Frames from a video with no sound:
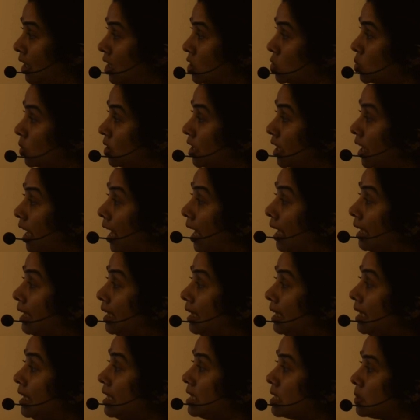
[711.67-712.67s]
So they are
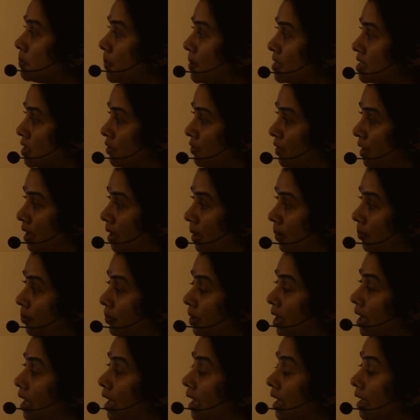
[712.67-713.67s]
highly specific.
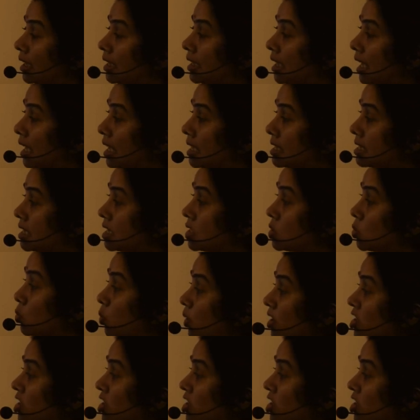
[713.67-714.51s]
Gases